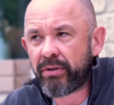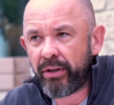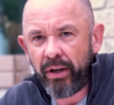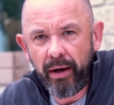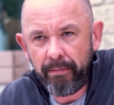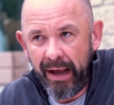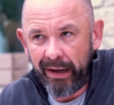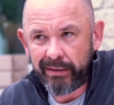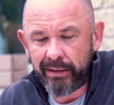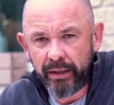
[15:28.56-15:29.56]
year
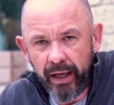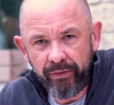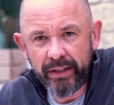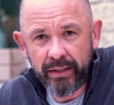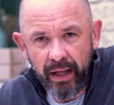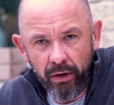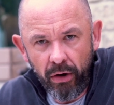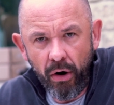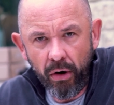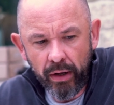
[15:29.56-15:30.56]
max, if it's that
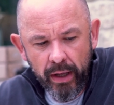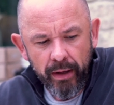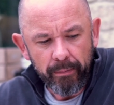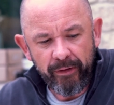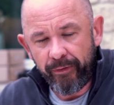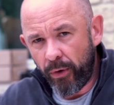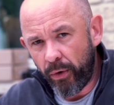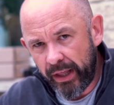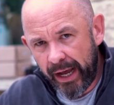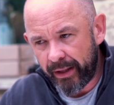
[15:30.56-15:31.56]
long.
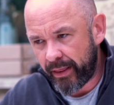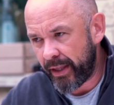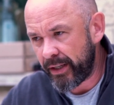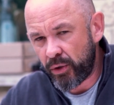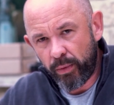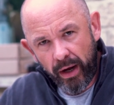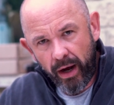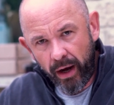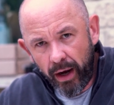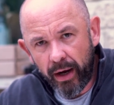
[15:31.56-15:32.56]
Before that, things were
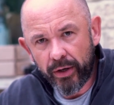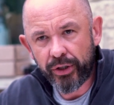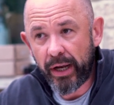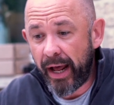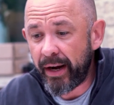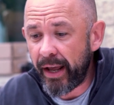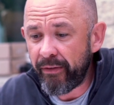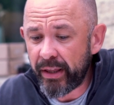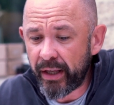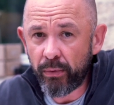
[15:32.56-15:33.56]
harsh and
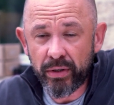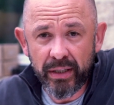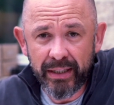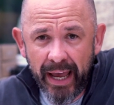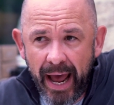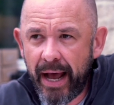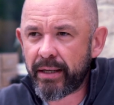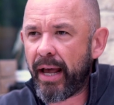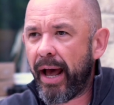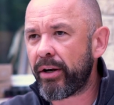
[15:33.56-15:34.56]
everything was
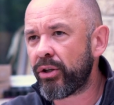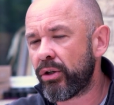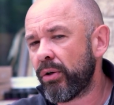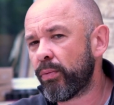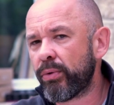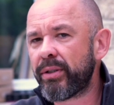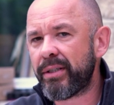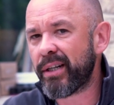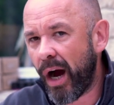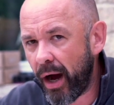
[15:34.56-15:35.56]
scarce, and you
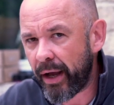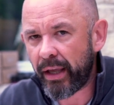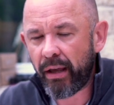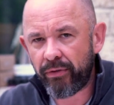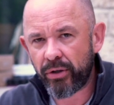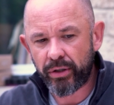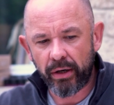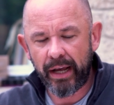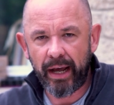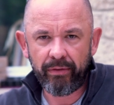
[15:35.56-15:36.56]
would die if you
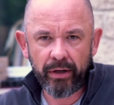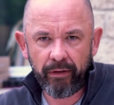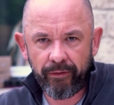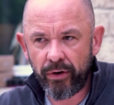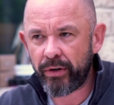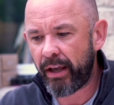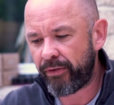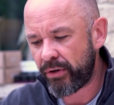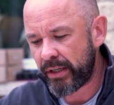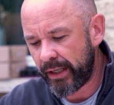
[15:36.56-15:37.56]
don't have enough food.
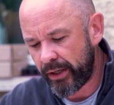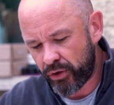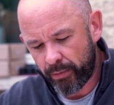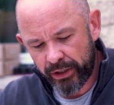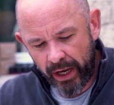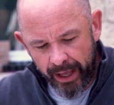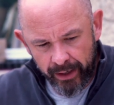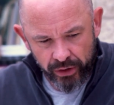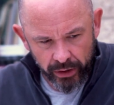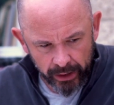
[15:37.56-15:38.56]
If you needed too much
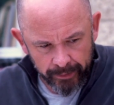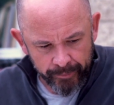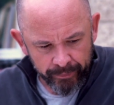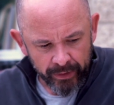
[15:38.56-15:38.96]
energy